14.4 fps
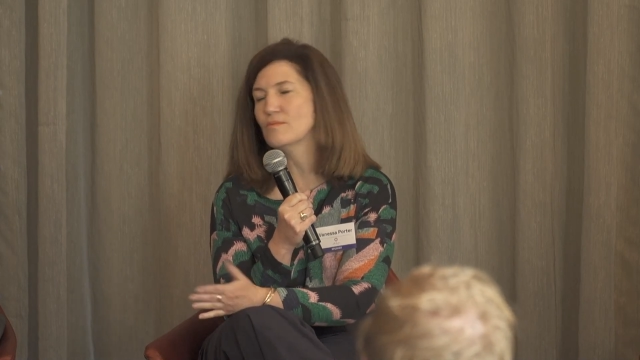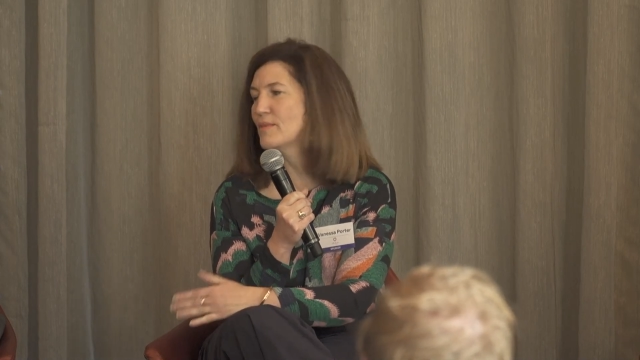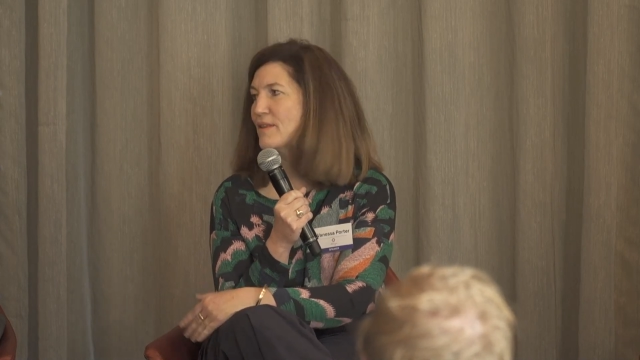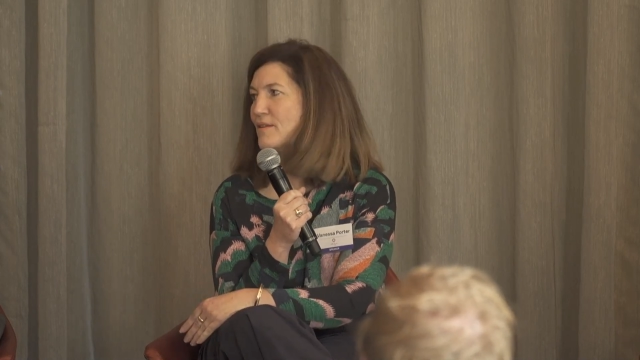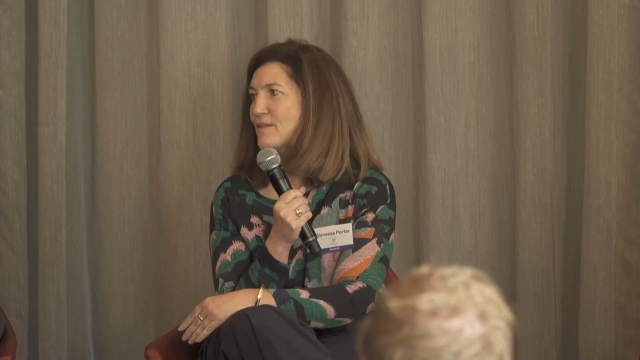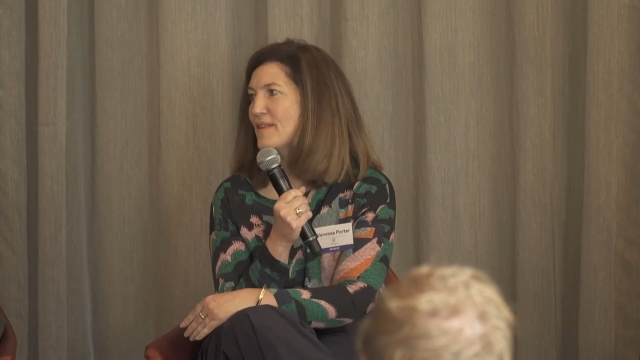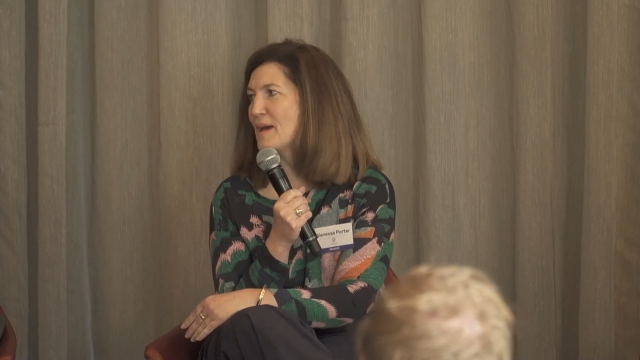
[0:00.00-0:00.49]

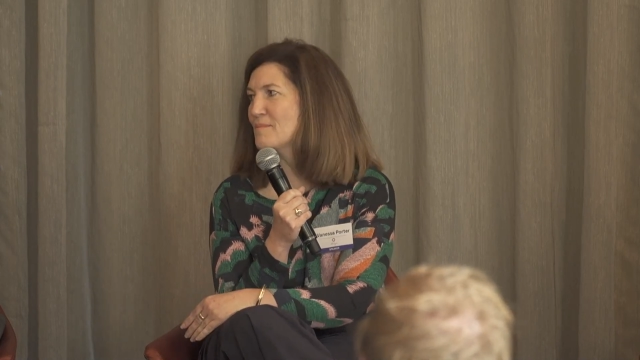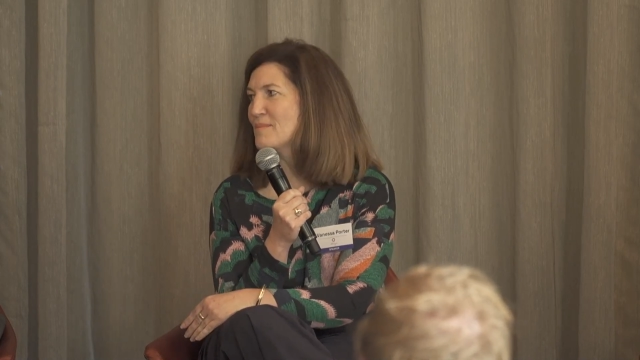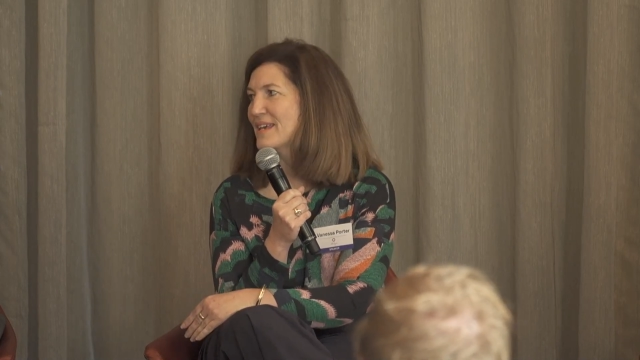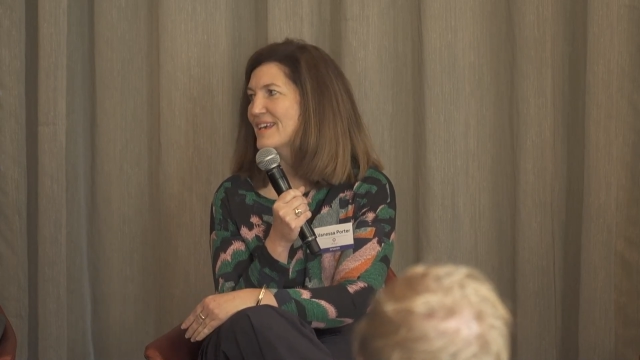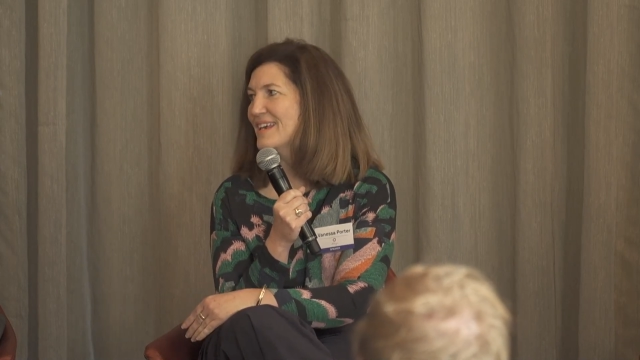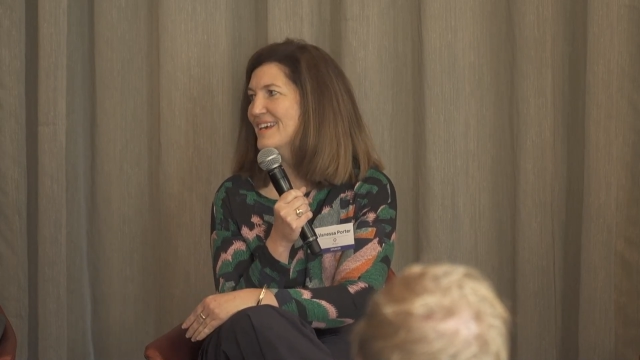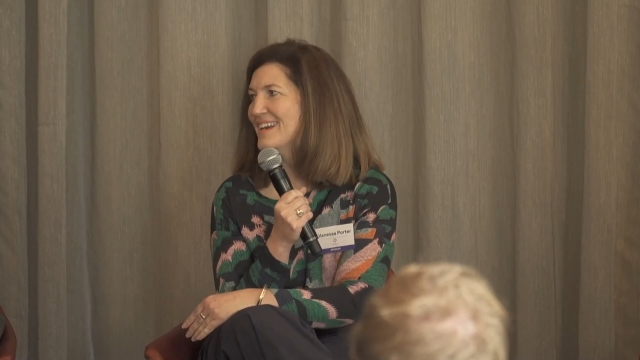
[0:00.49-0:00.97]
whether that
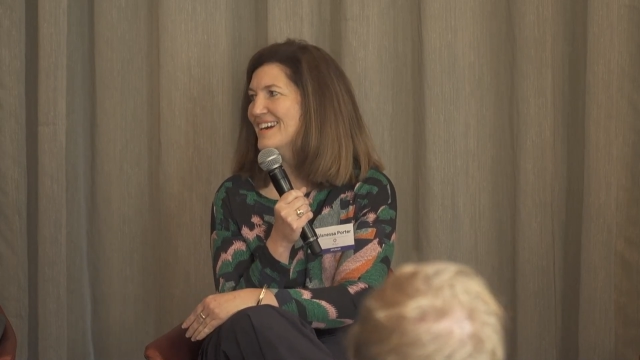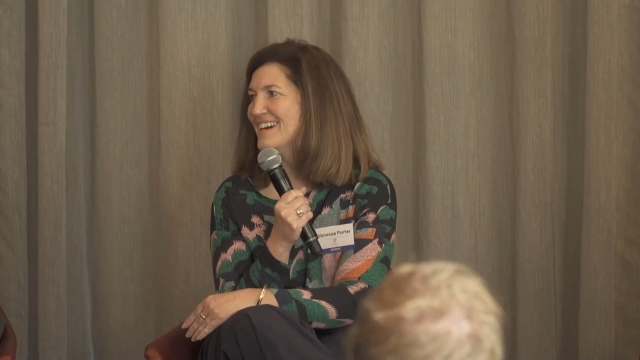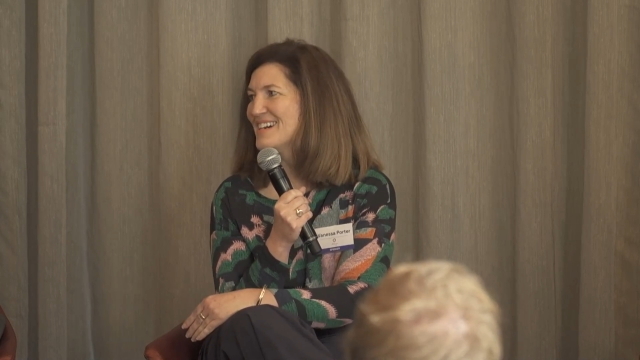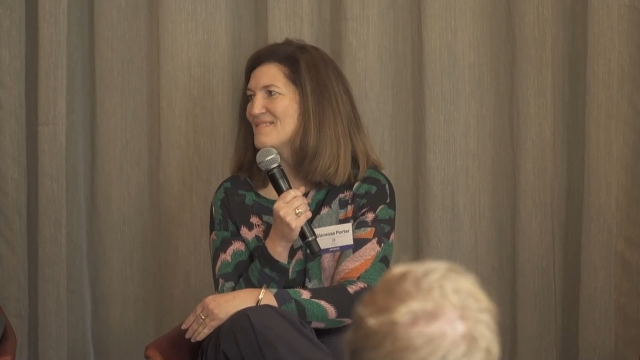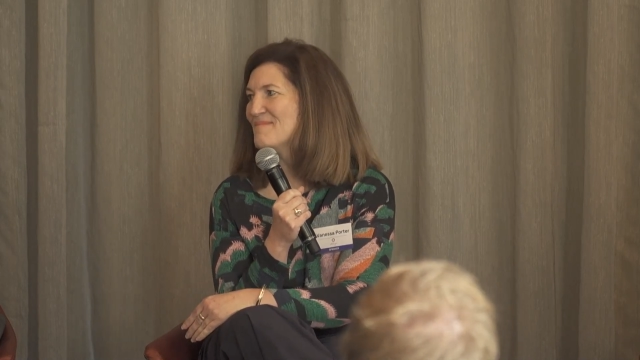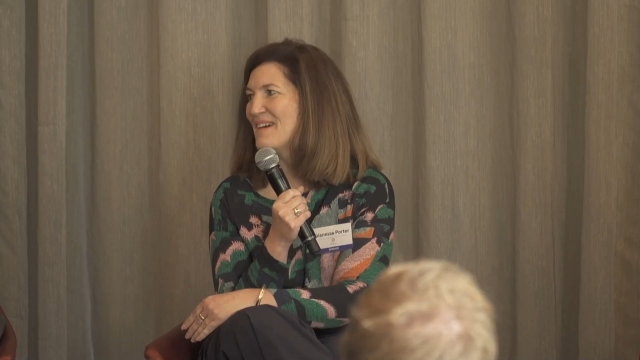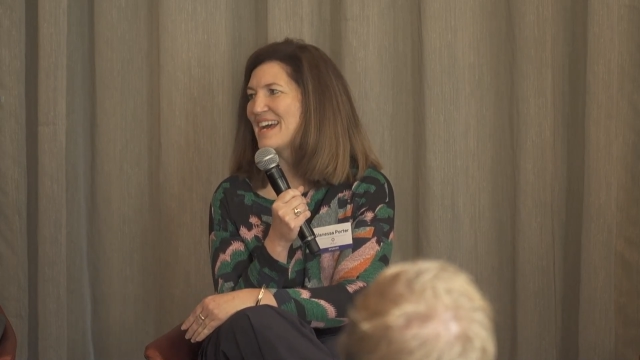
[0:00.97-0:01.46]
be
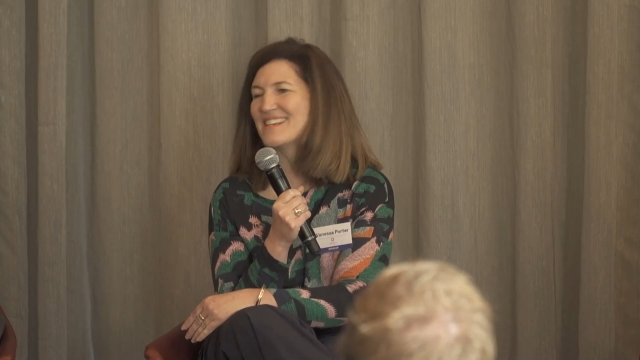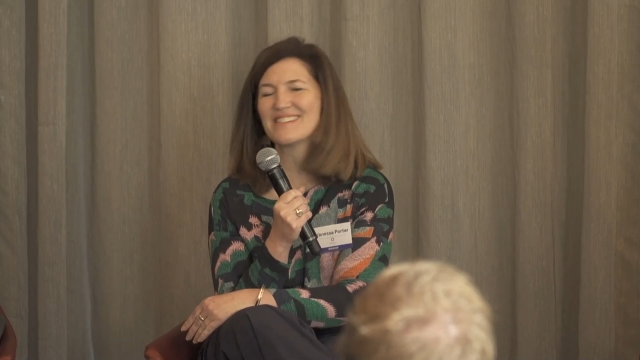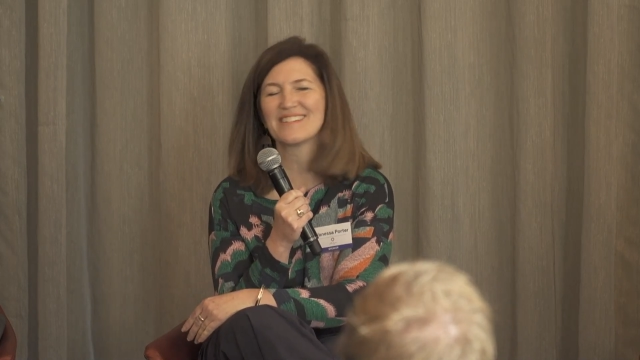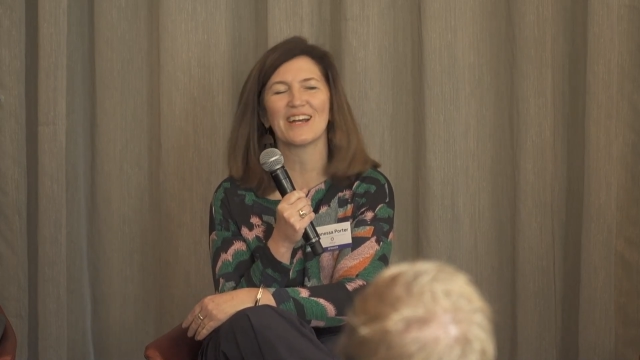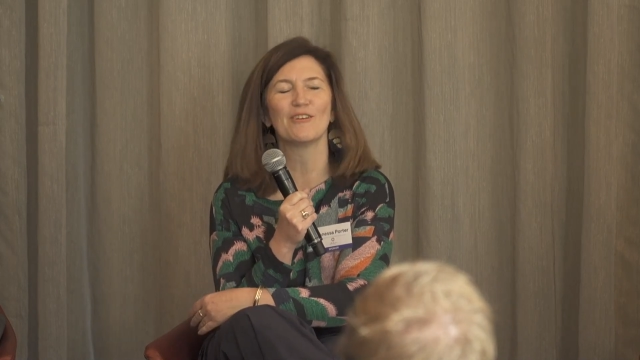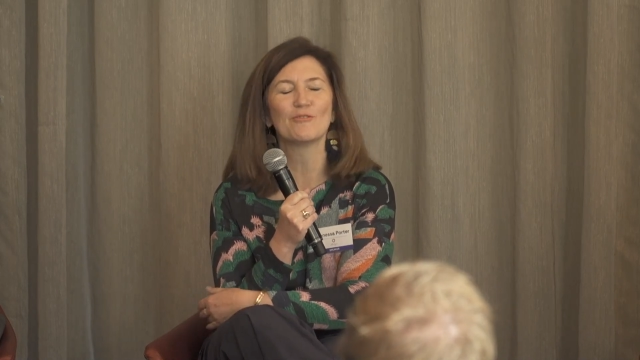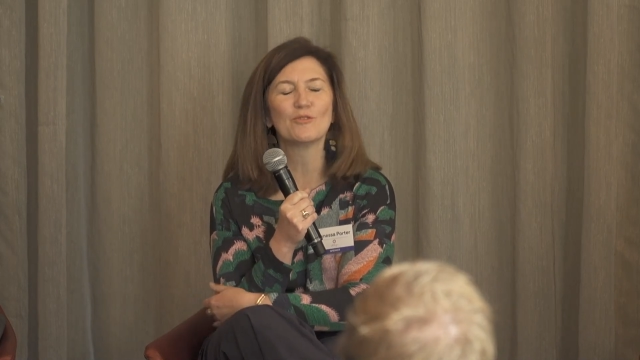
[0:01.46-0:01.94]

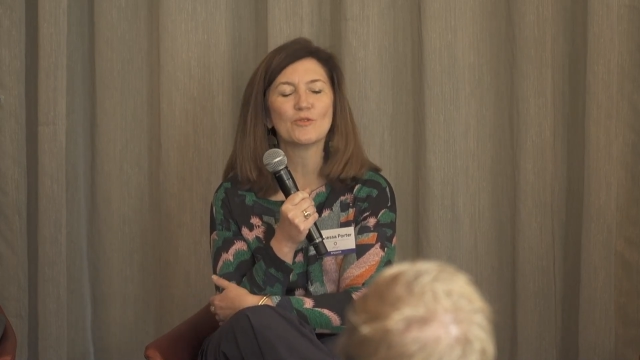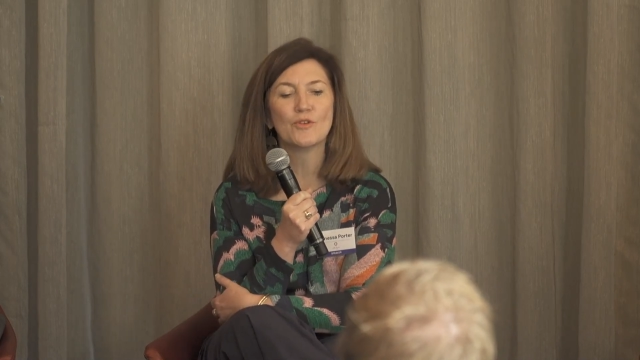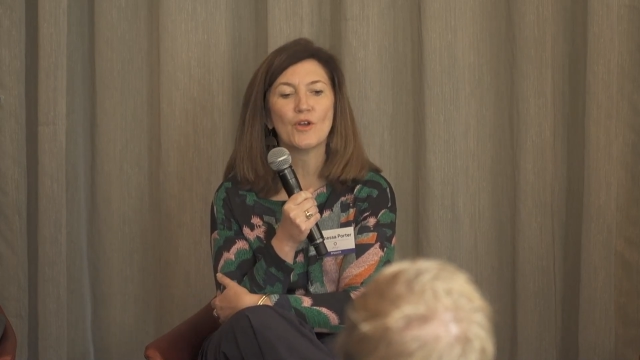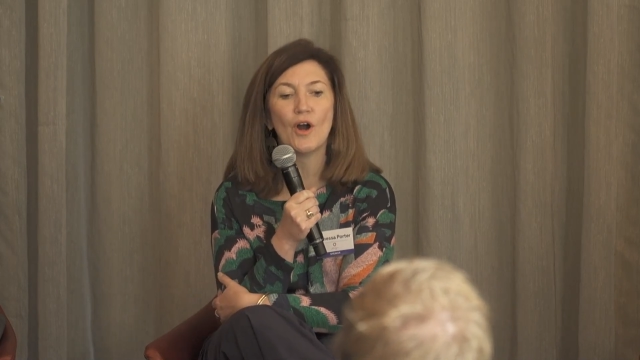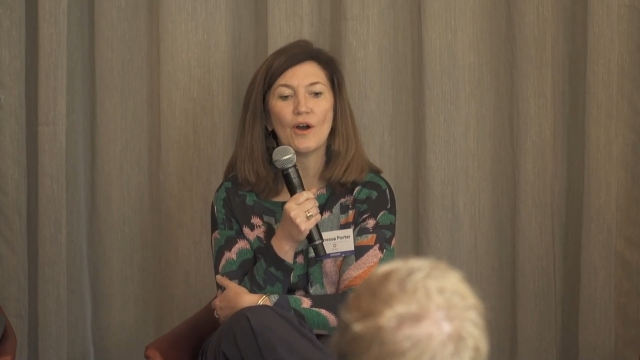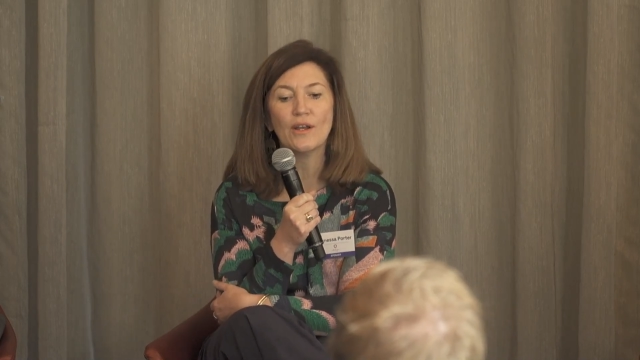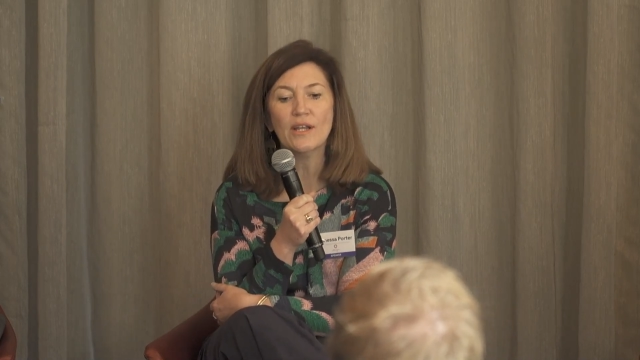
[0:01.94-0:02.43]
HR or
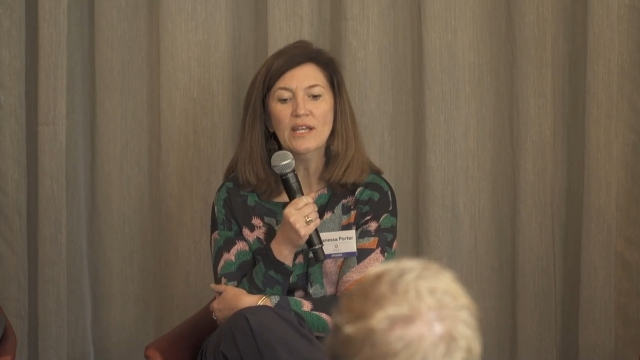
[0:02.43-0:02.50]
not,